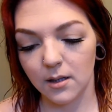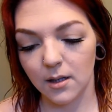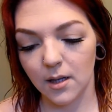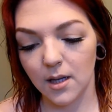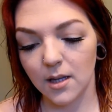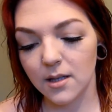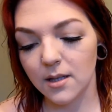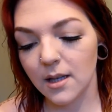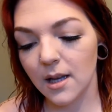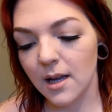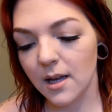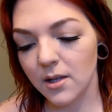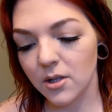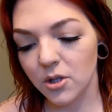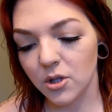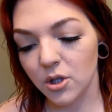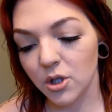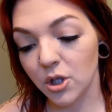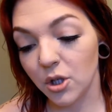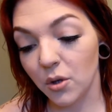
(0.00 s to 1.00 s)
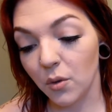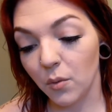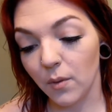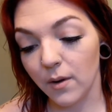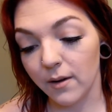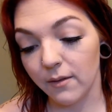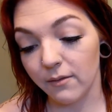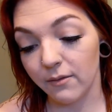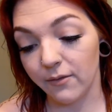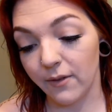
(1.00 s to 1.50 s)
It says
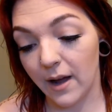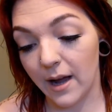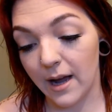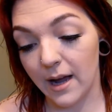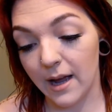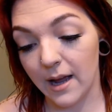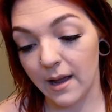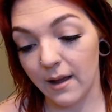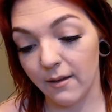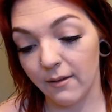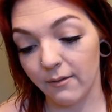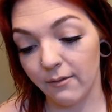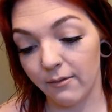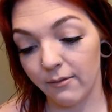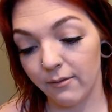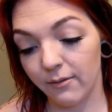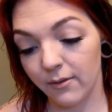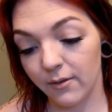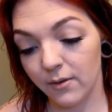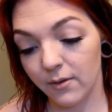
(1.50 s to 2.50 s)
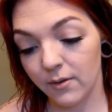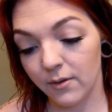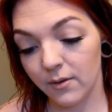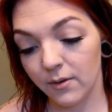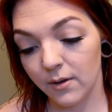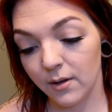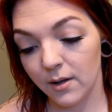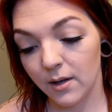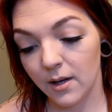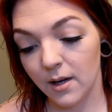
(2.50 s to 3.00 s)
215,
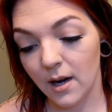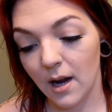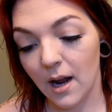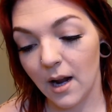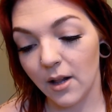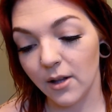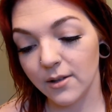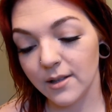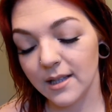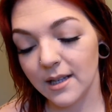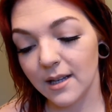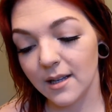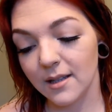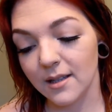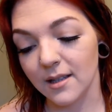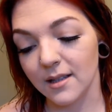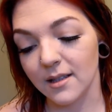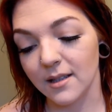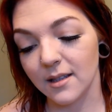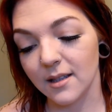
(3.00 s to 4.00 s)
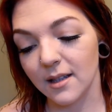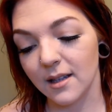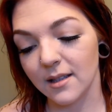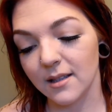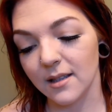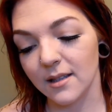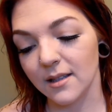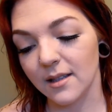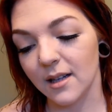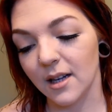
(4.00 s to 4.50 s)
and it looks like it
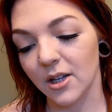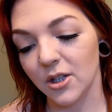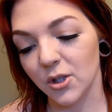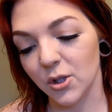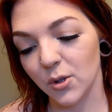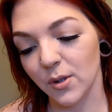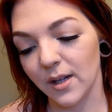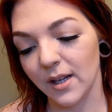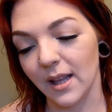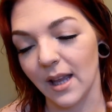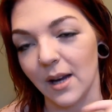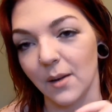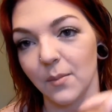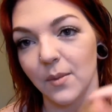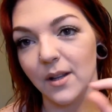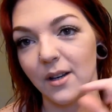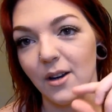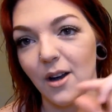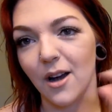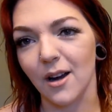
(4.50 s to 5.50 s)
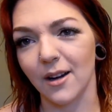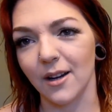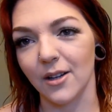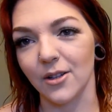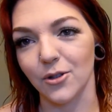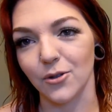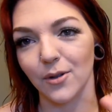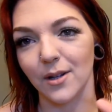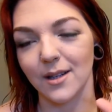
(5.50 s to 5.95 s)
says country, like, but not country.